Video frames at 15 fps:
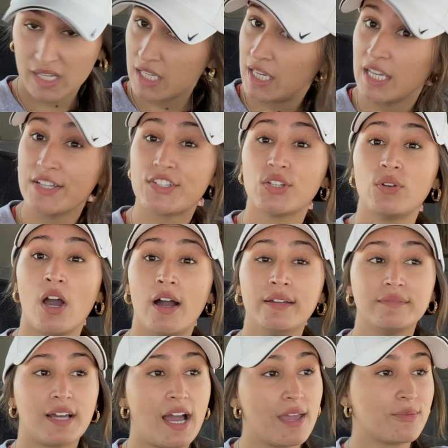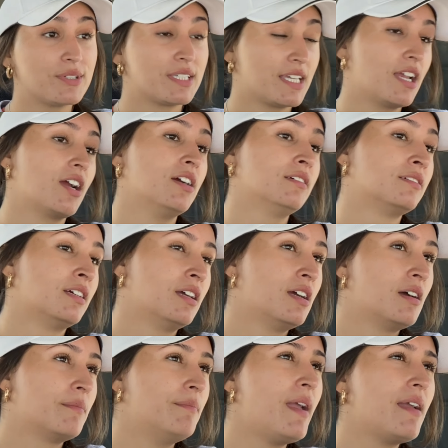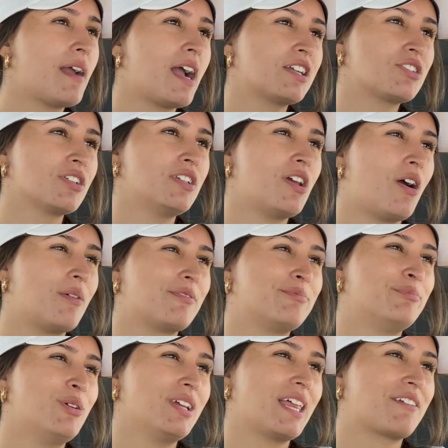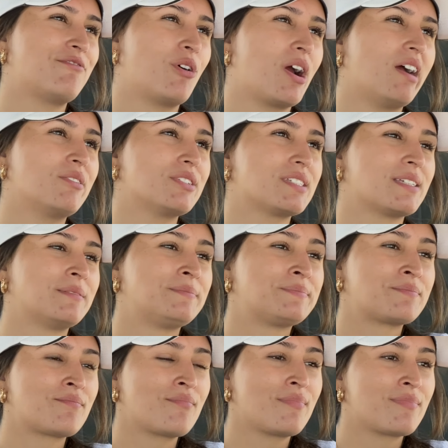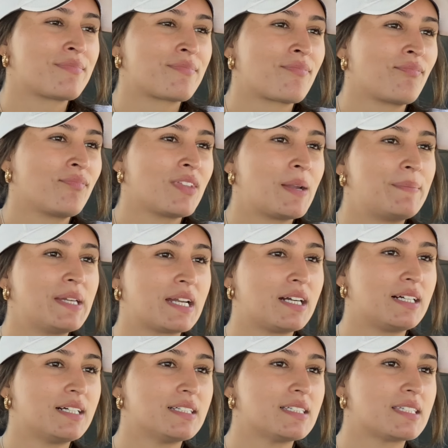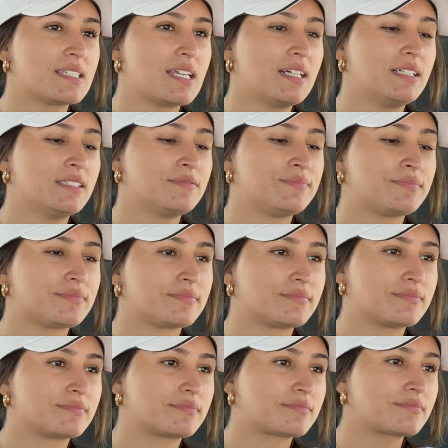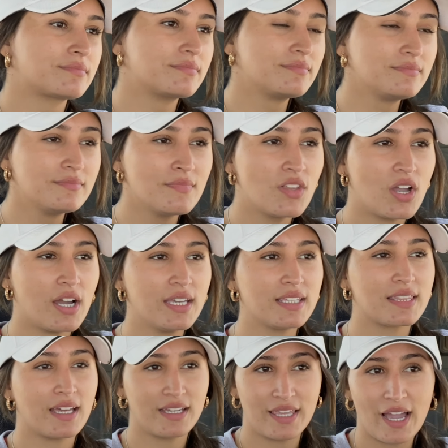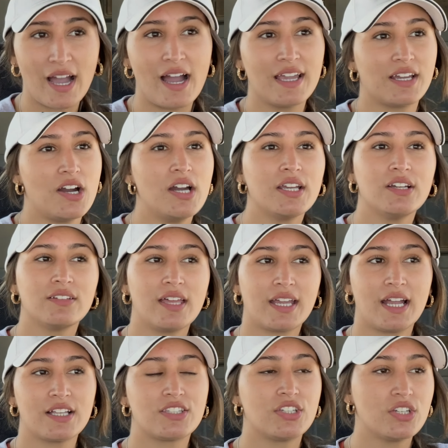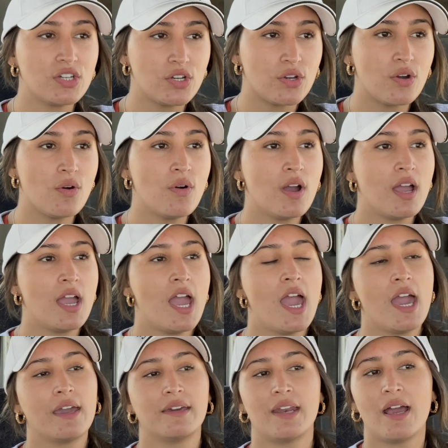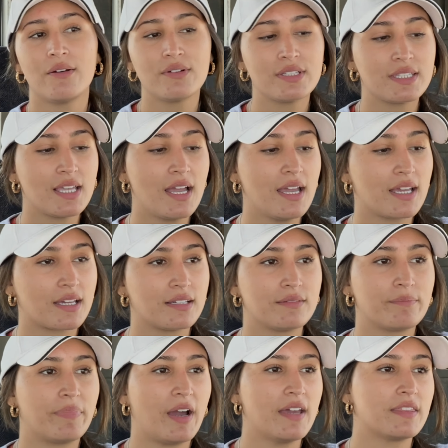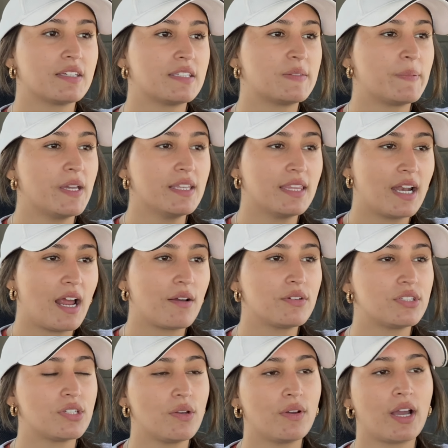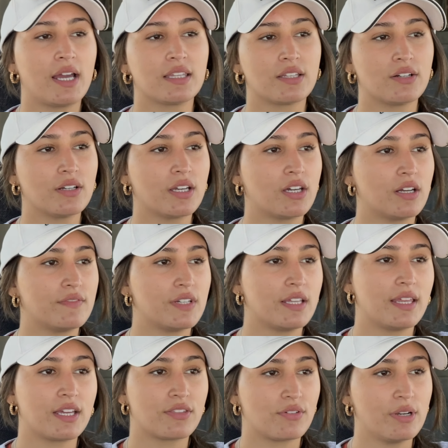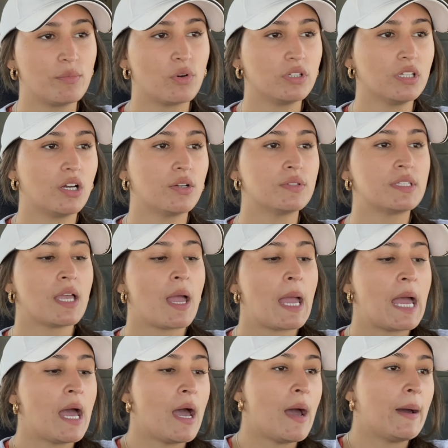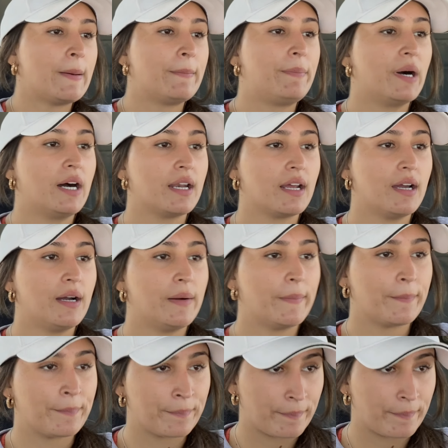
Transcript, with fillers: Kid you not, I was here. But actually, no, more like four hours. Because I, yeah, I got here like at two and I was like, by the speed that I was doing, I literally could have done like three more loads. But, um,